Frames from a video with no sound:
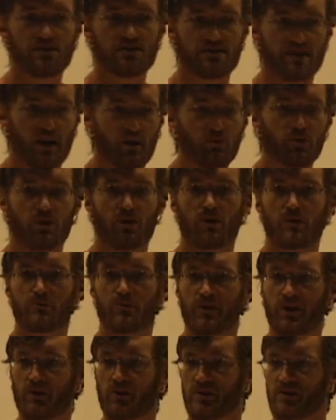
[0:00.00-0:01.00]
Is that where our
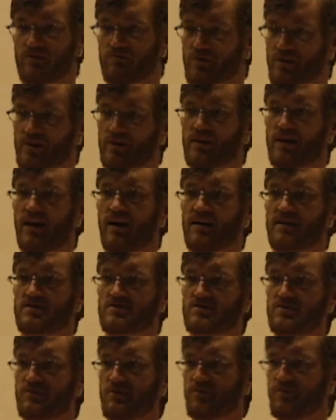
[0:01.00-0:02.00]
priority really
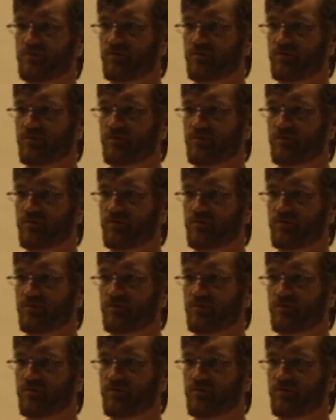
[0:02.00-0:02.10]
lies?